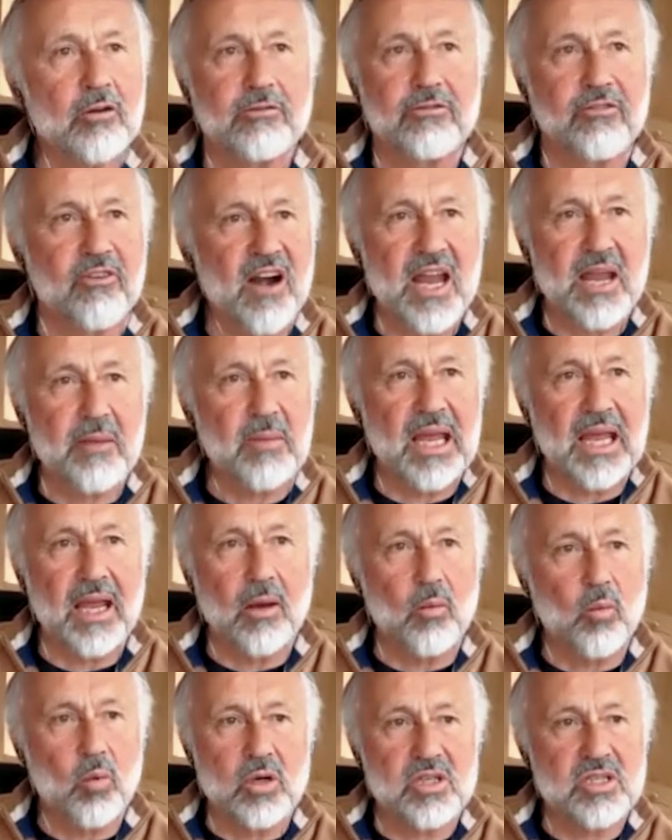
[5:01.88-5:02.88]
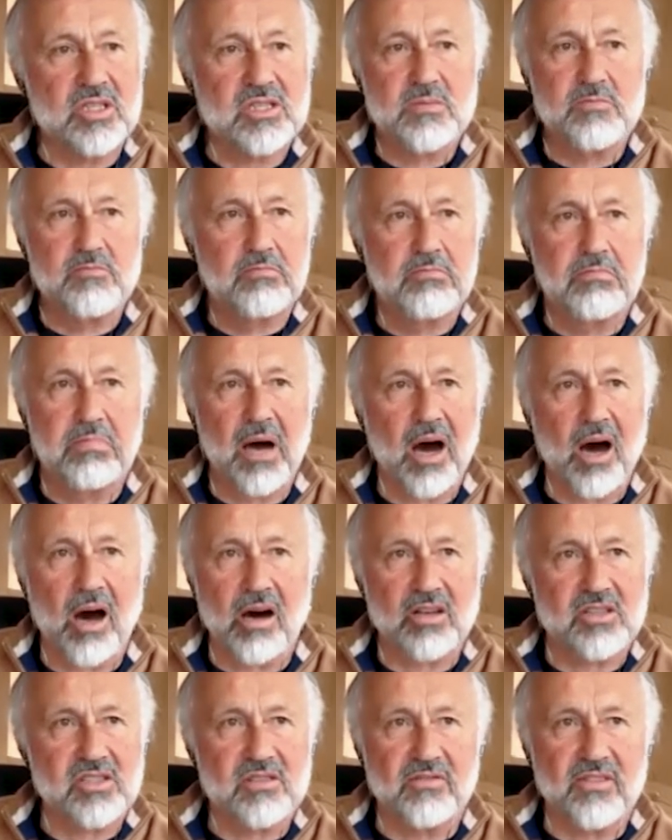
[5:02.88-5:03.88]
framing was
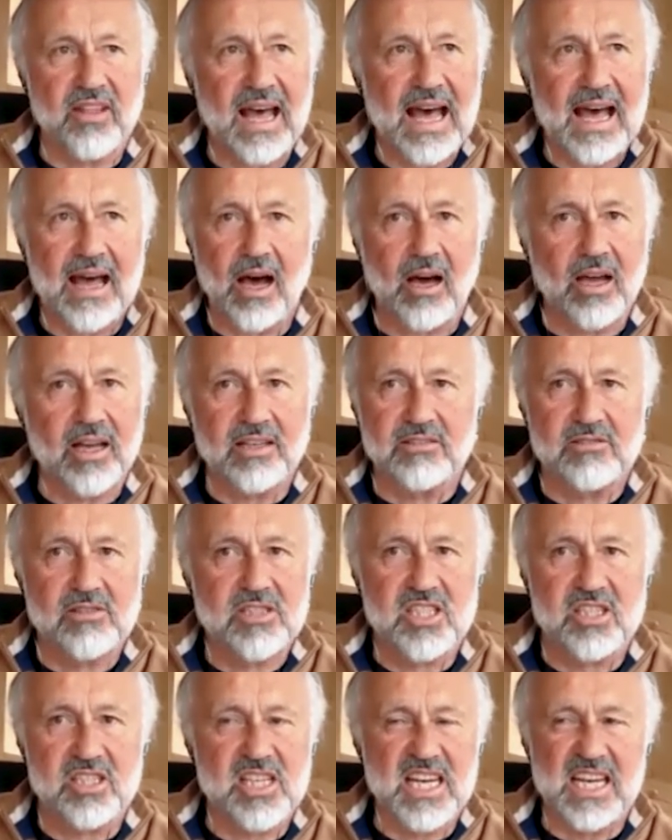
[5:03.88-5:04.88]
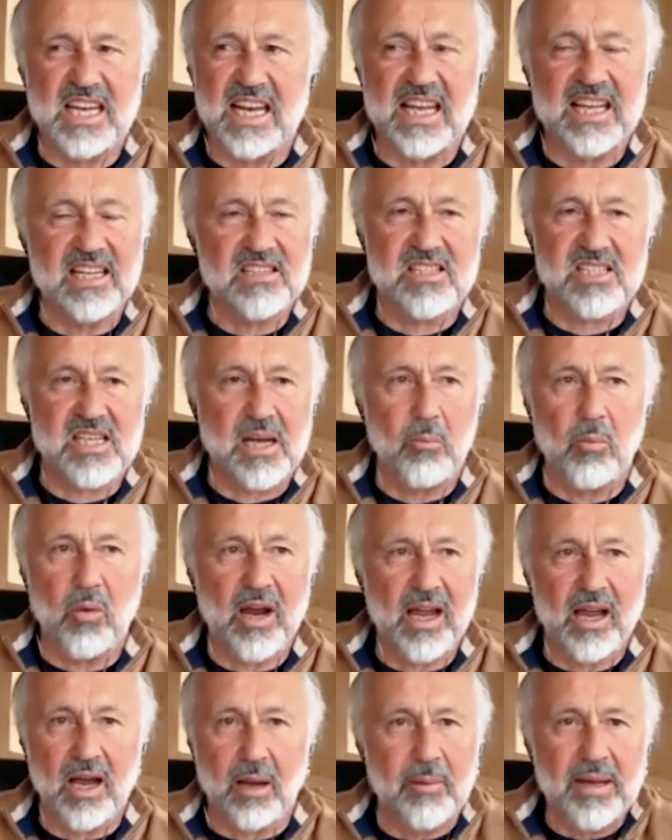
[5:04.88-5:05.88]
part of that. I'd seen it
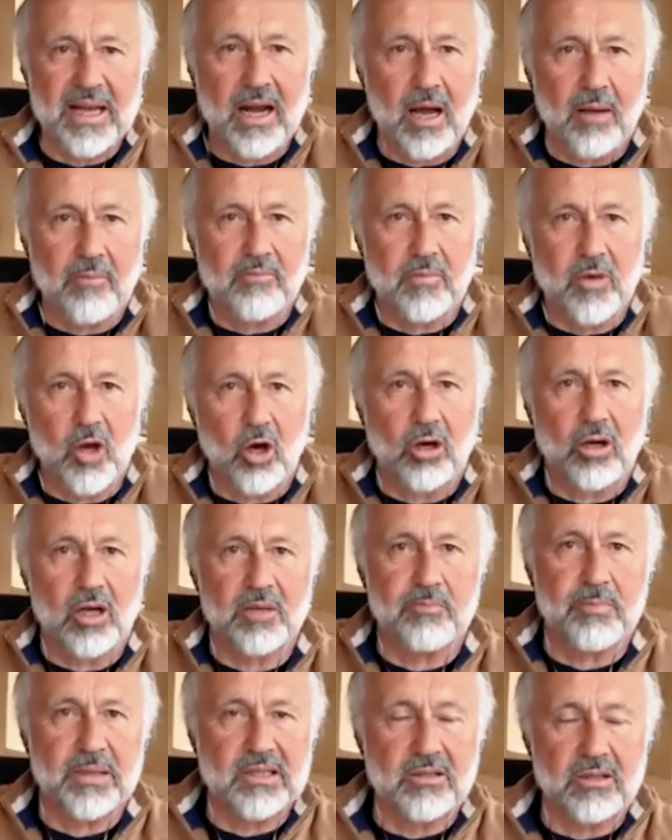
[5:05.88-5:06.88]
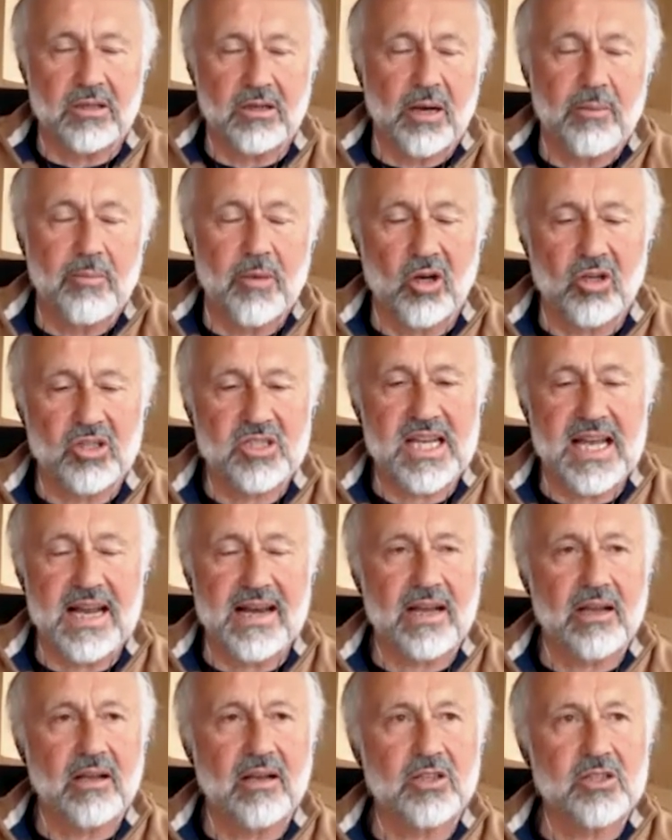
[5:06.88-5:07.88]
somewhere. I mean, I'm not a builder, I'm not
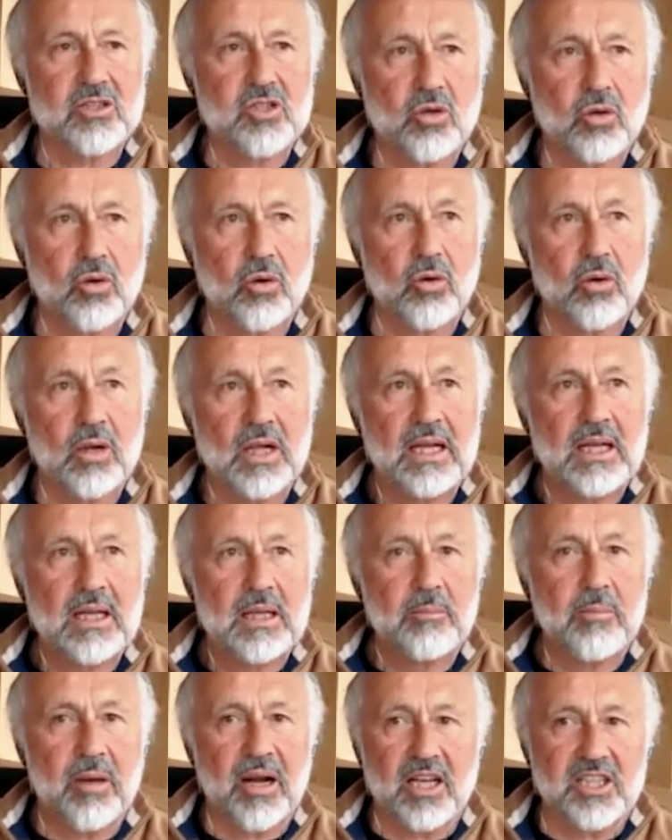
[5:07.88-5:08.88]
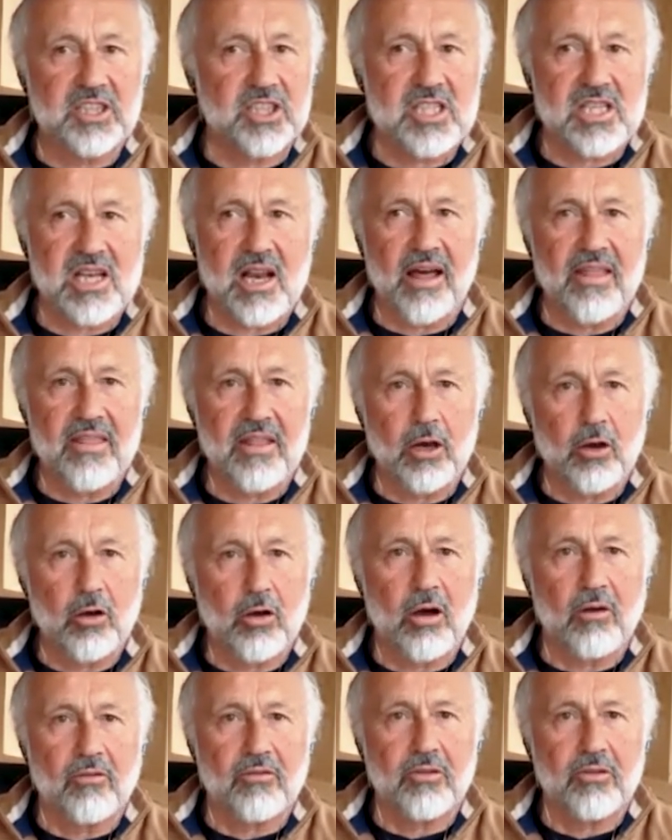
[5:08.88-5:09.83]
technical at all, but I just like the look of